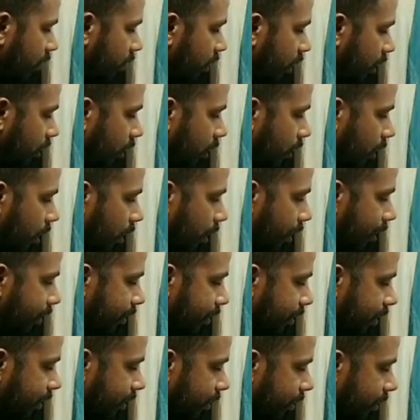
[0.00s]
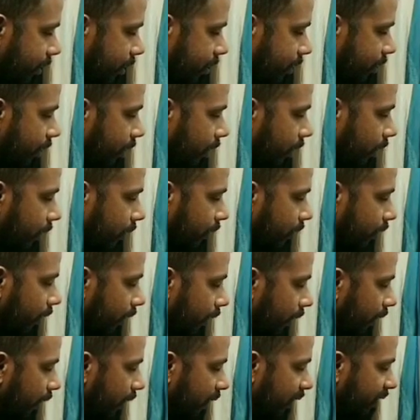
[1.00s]
that causes
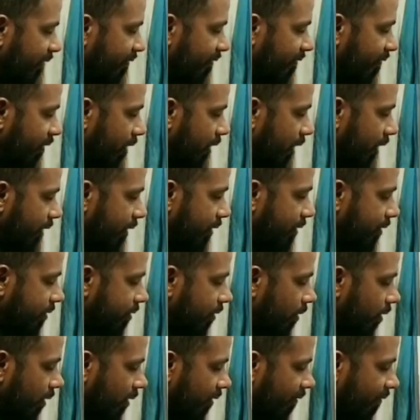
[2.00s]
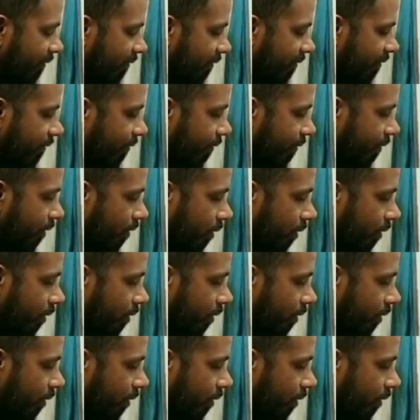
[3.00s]
the influx of